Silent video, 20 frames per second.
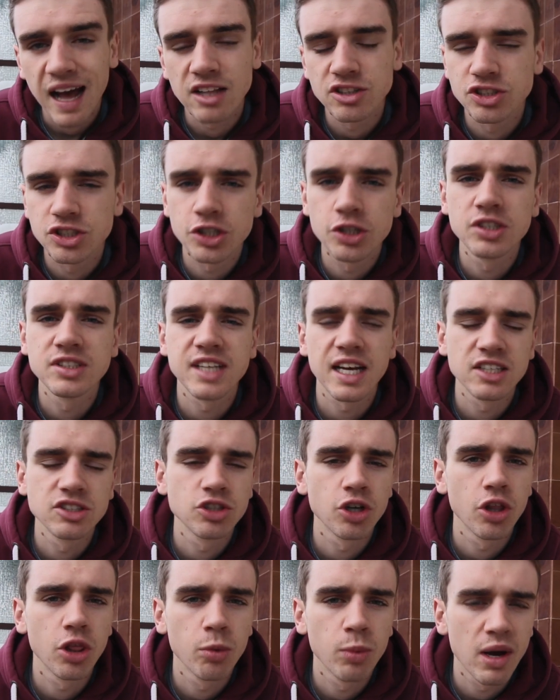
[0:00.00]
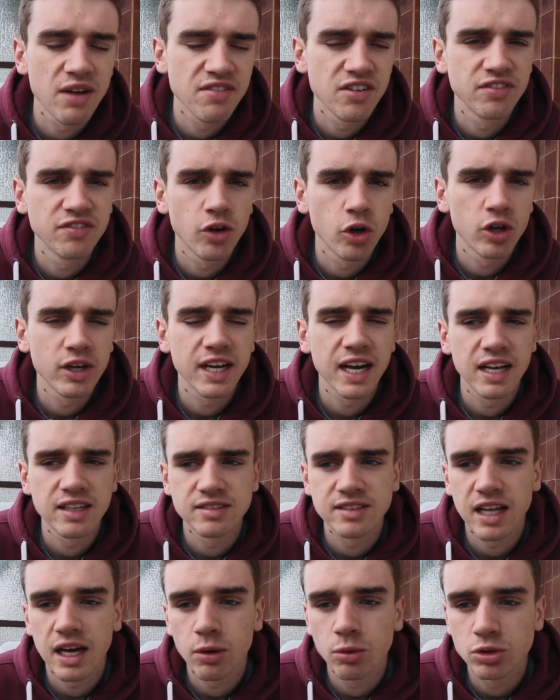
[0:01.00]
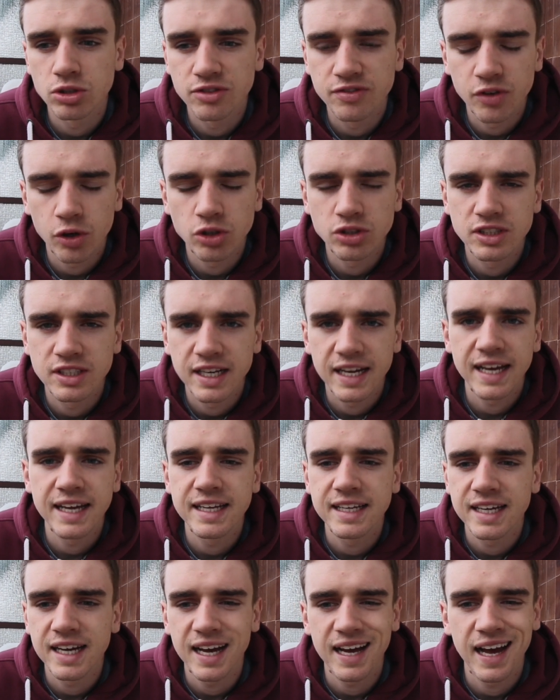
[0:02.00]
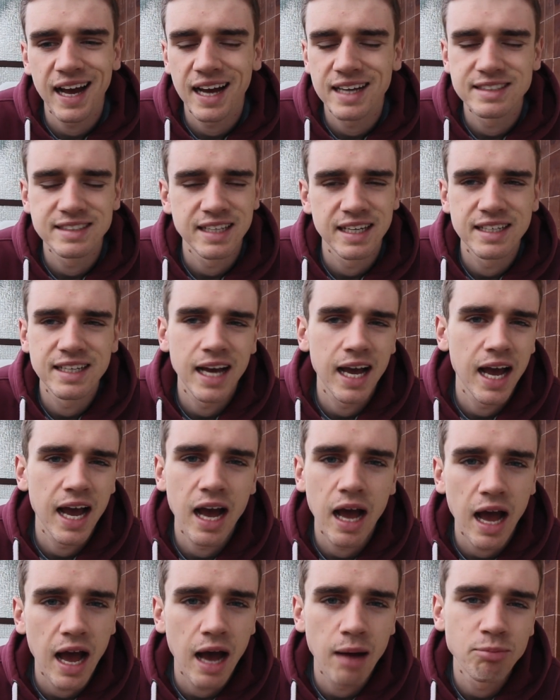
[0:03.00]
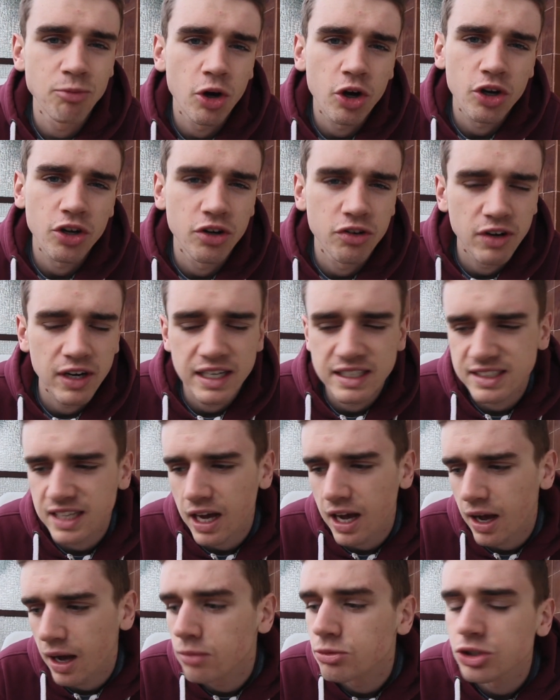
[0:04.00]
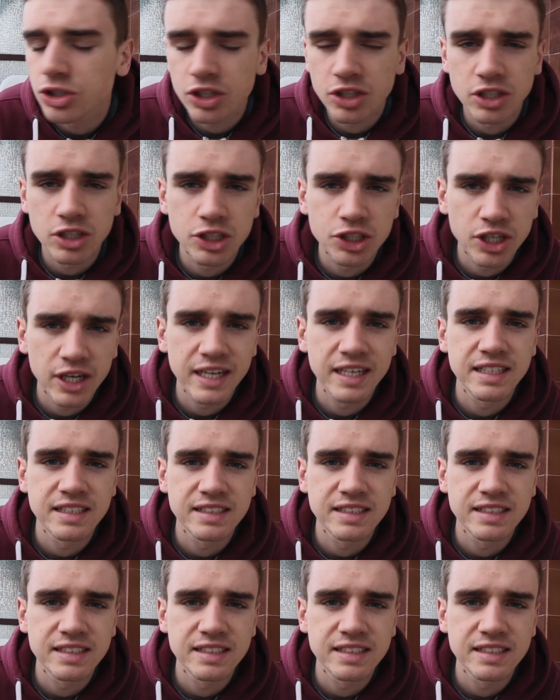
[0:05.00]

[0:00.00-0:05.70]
And soon as I saw the weather forecast that was for today, I said, ah, I'm not gonna race, I'm just gonna train